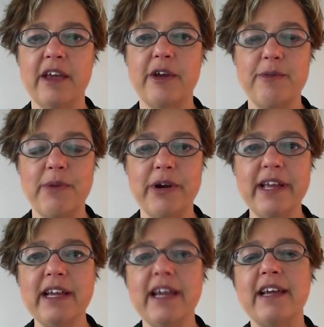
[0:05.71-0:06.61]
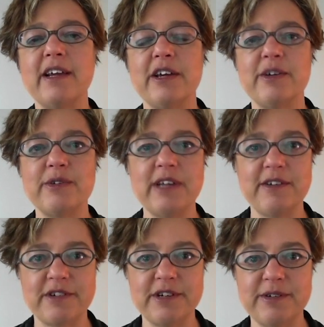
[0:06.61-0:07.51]
Good morning and good
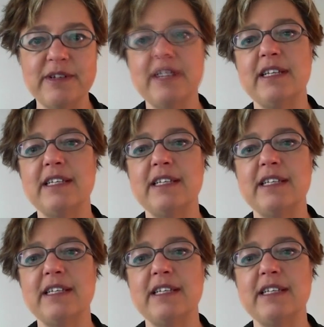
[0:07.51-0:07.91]
afternoon.